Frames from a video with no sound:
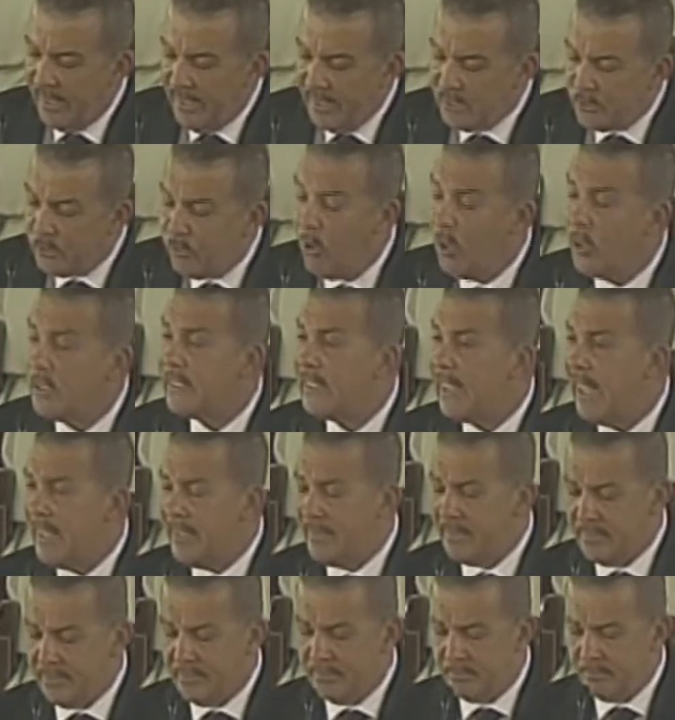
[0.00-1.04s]
His
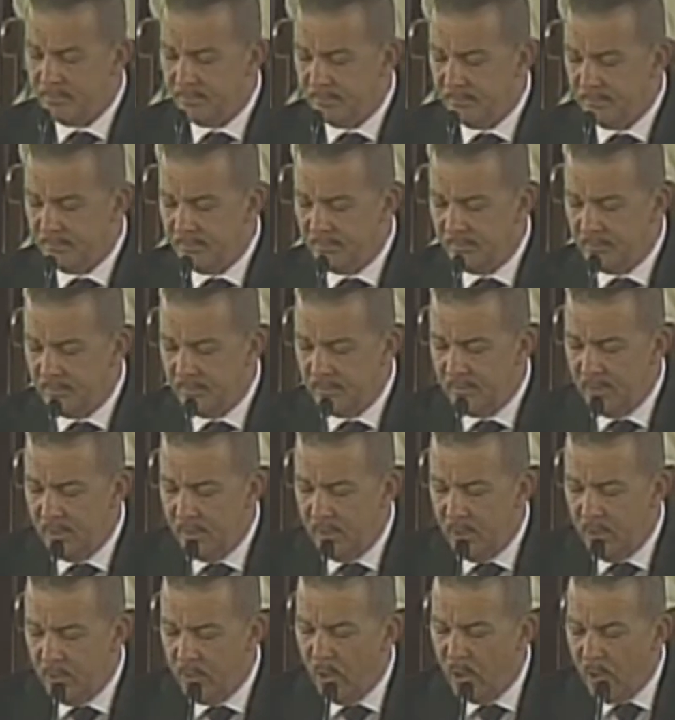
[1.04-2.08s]
foresight
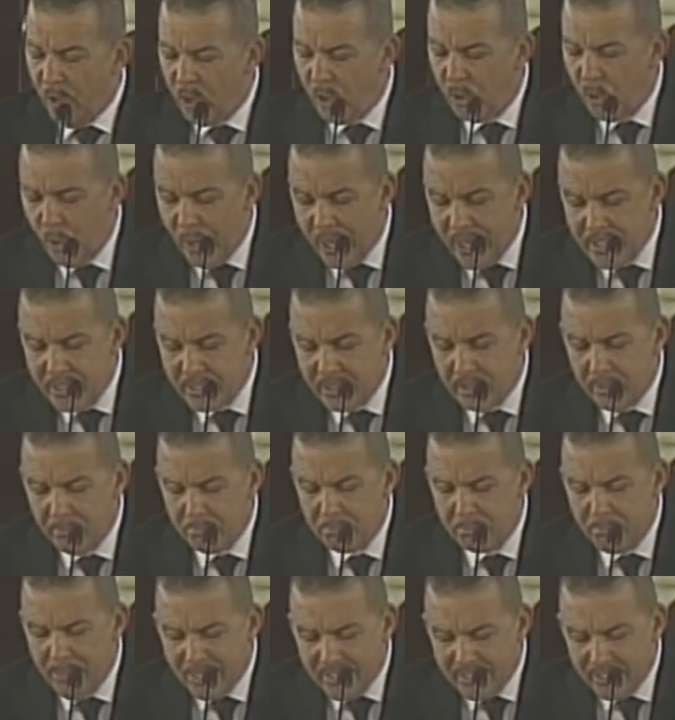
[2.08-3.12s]
for a greater,
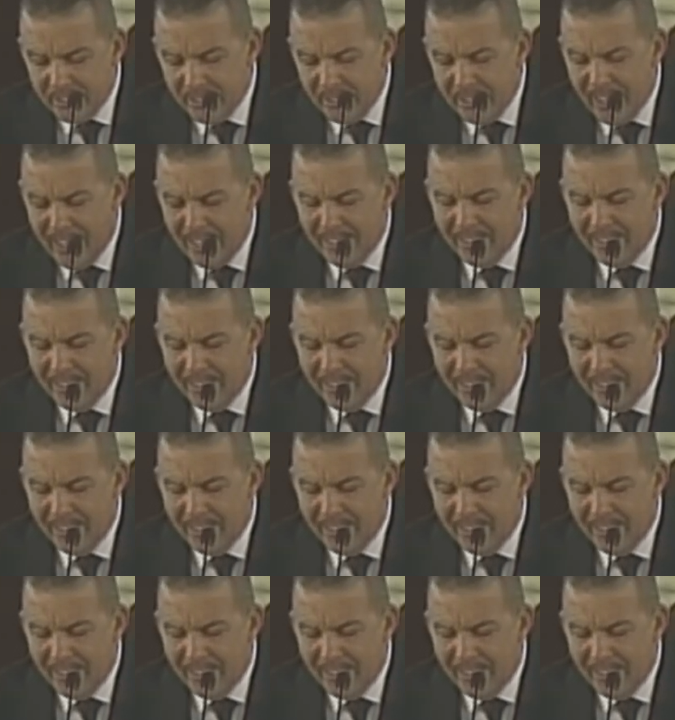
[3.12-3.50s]
better,